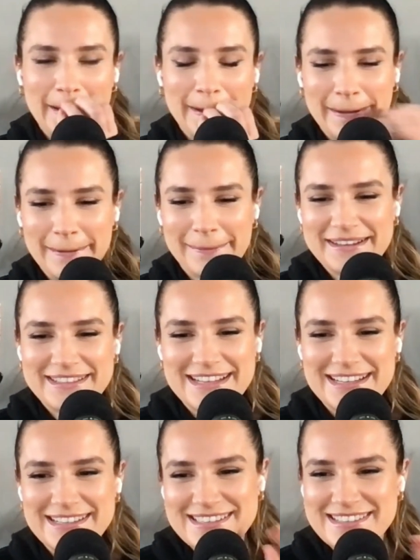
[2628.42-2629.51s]
Oh my
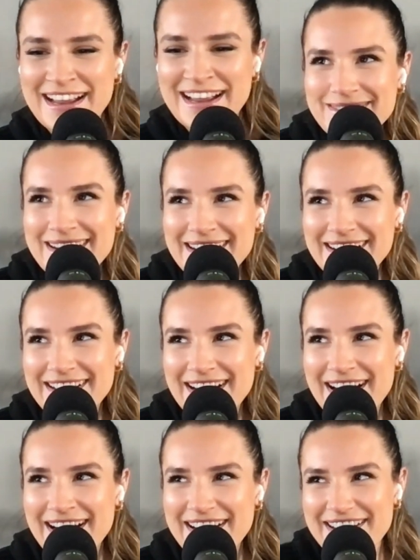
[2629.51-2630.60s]
goodness.
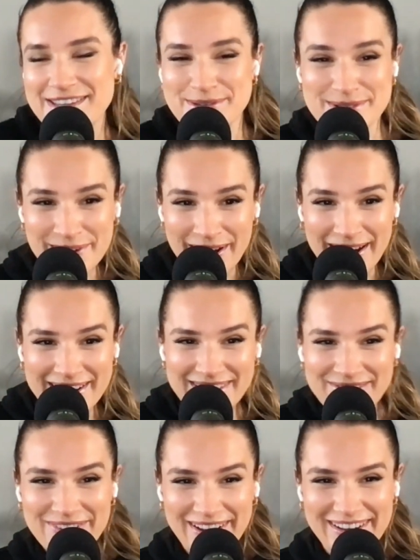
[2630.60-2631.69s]
Well, this is great.
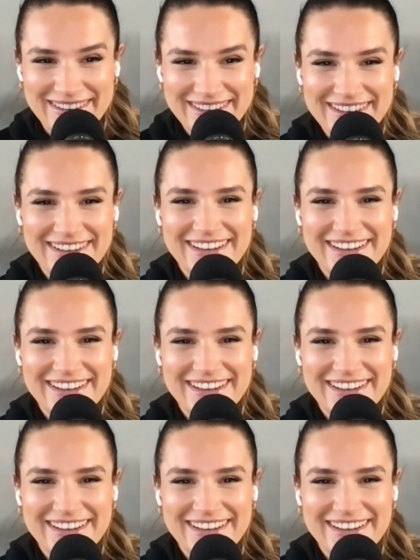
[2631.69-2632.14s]
Fun.